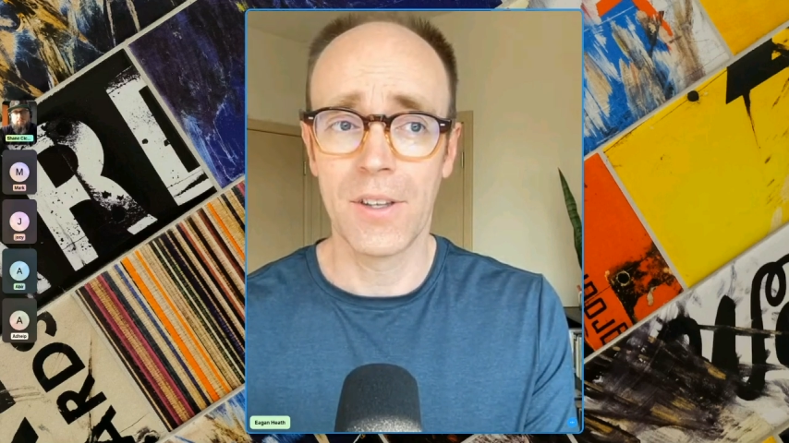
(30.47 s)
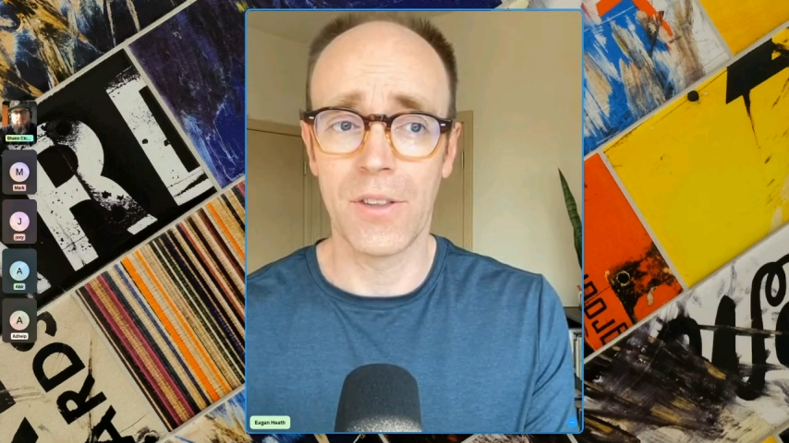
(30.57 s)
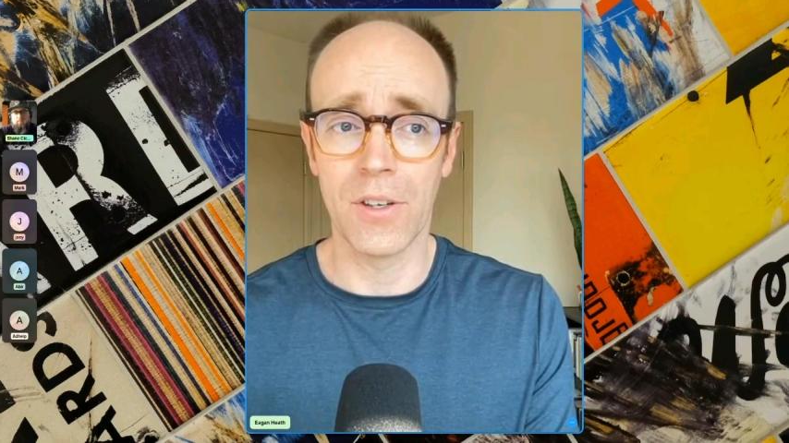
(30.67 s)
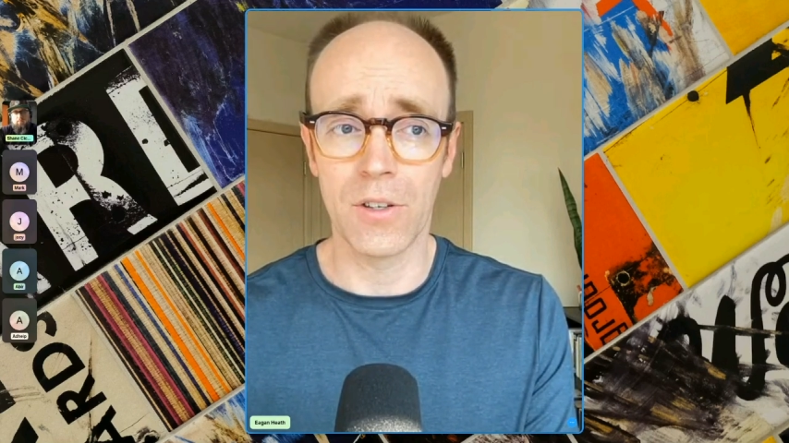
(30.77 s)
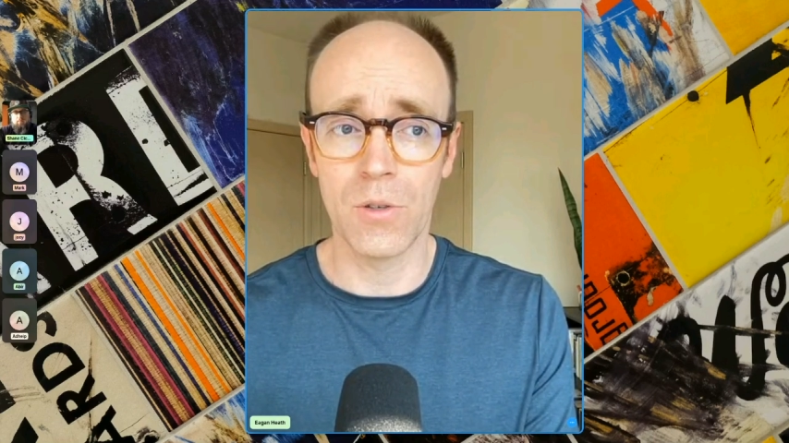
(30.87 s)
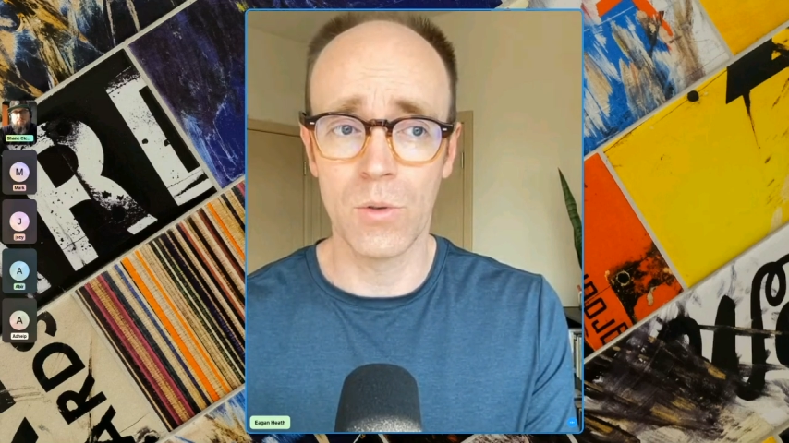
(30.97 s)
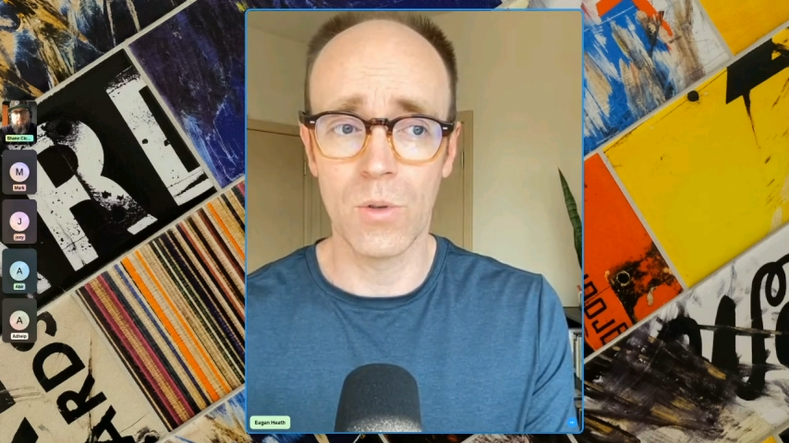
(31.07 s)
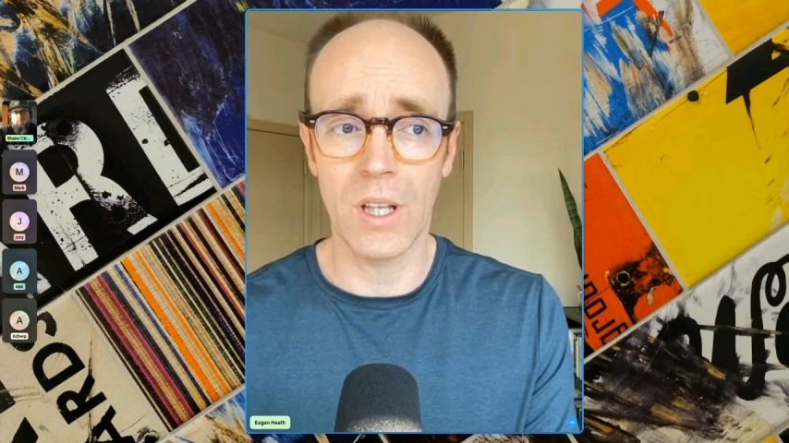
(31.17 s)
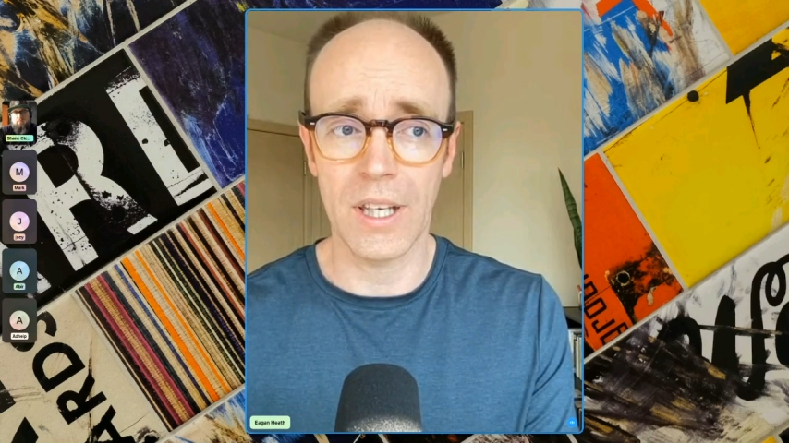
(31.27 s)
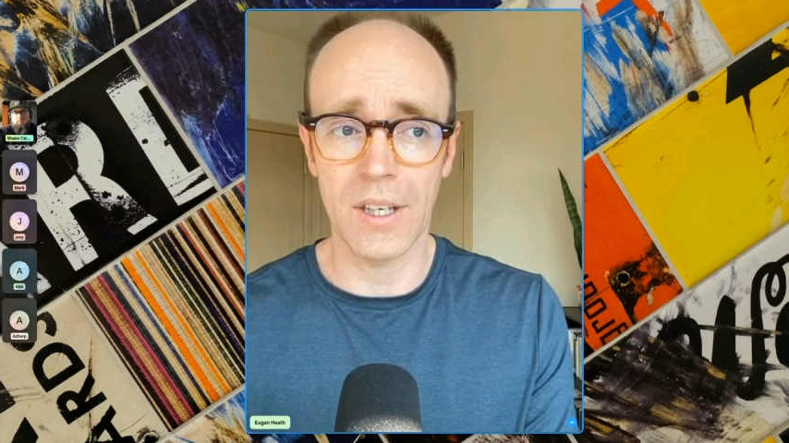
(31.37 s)
the
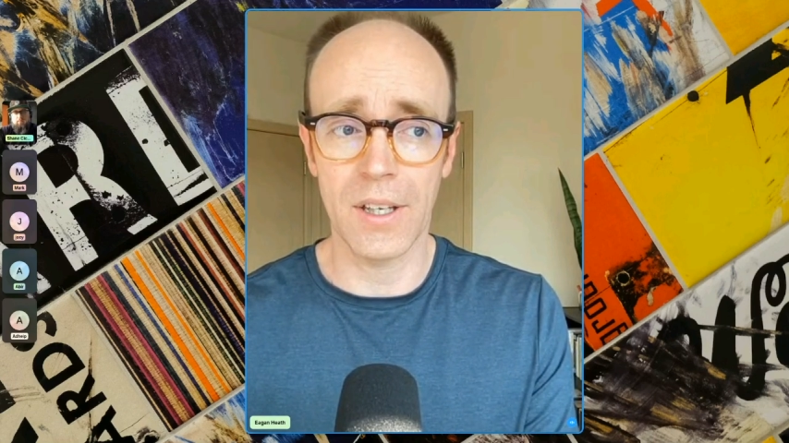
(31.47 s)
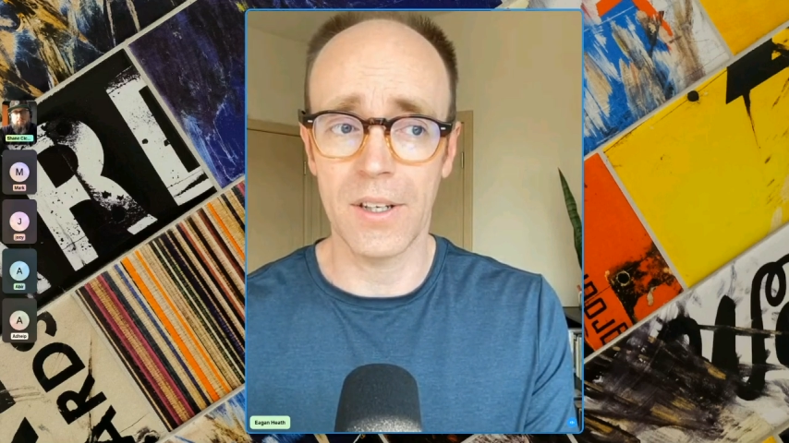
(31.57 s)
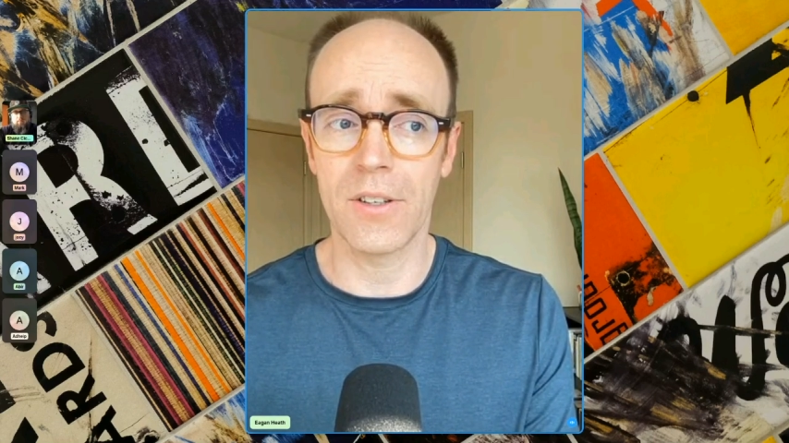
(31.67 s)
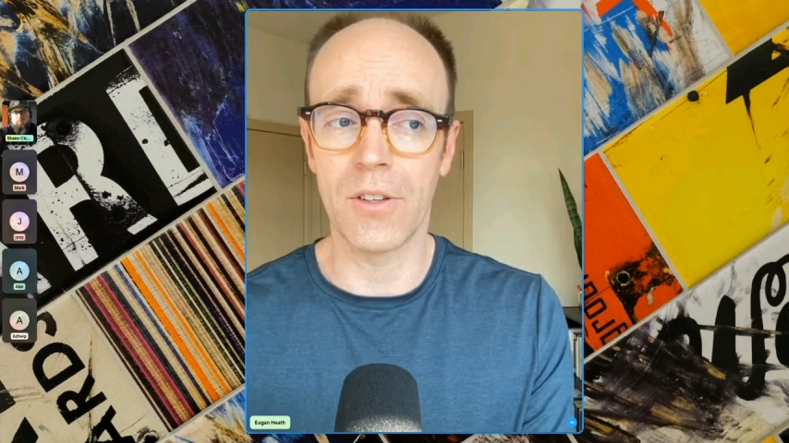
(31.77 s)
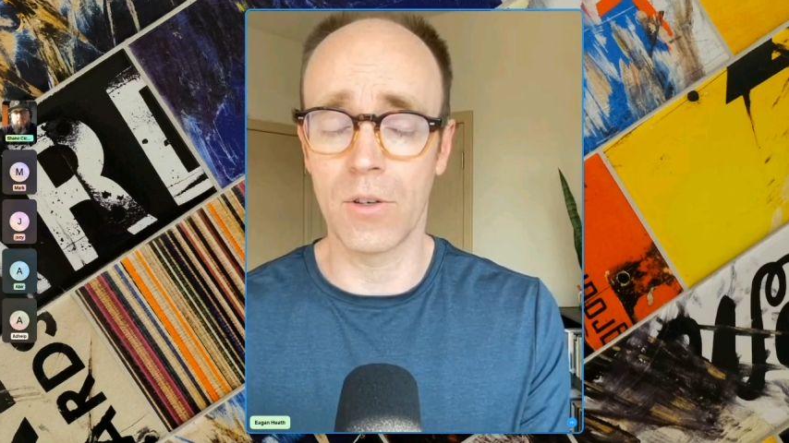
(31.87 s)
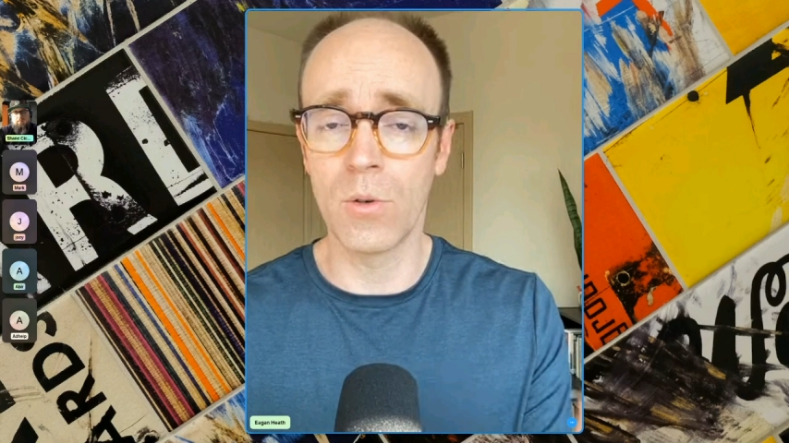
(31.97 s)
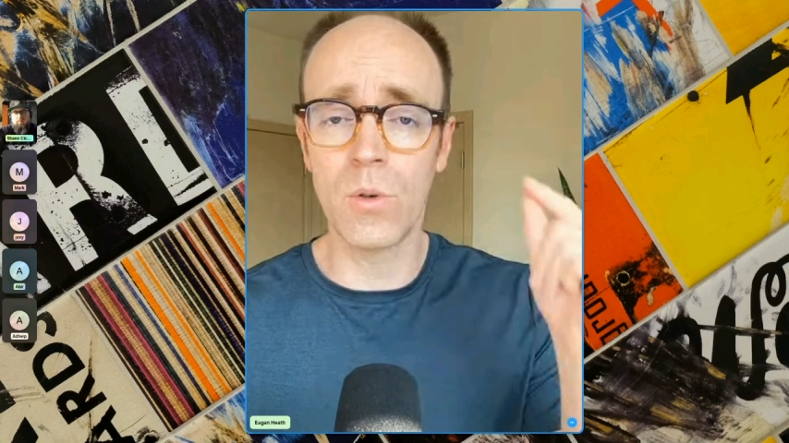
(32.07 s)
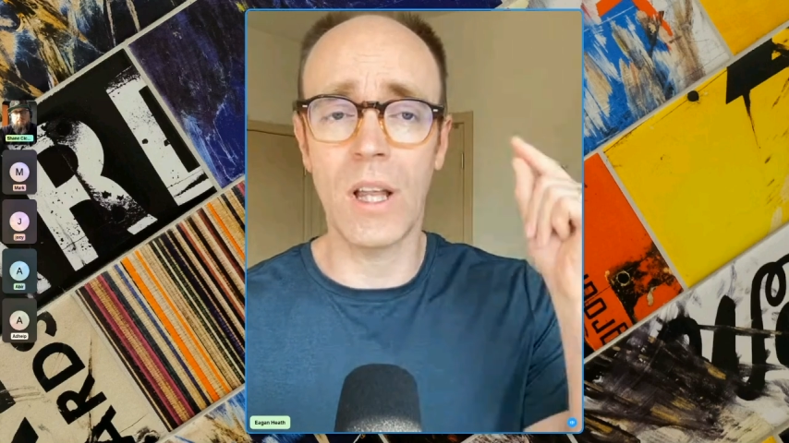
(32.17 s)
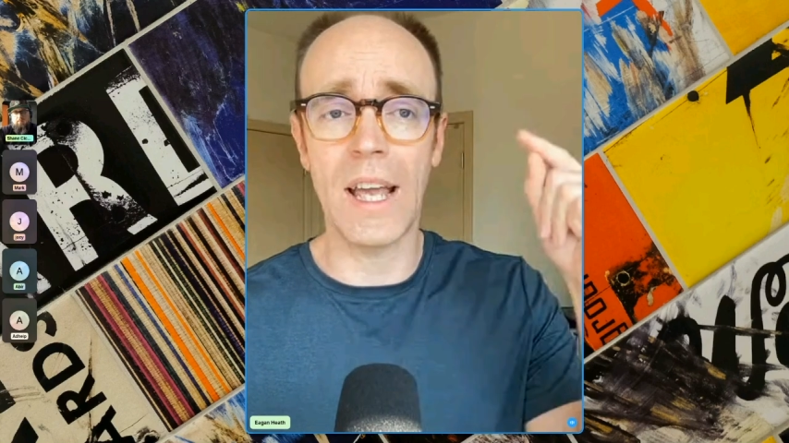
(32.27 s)
Google and the Google